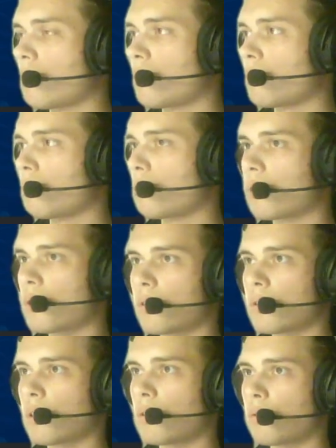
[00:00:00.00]
what
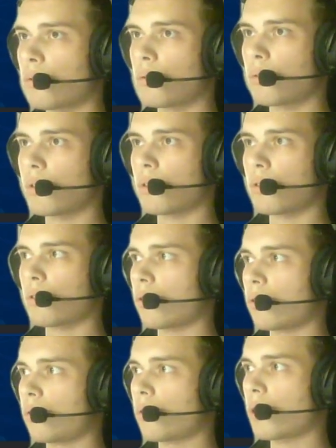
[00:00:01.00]
else can you do here?
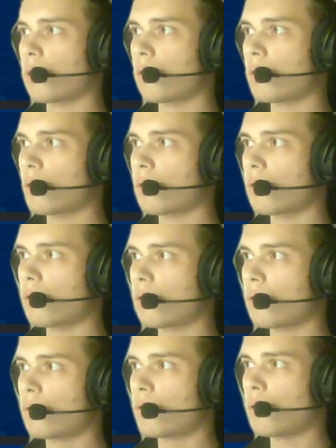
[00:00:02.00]
You can
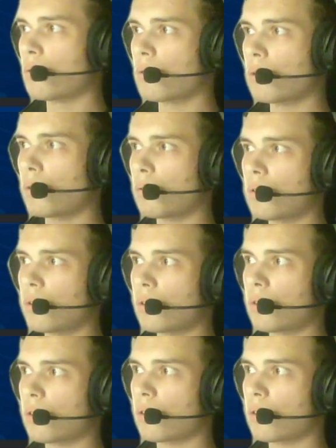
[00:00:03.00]
download it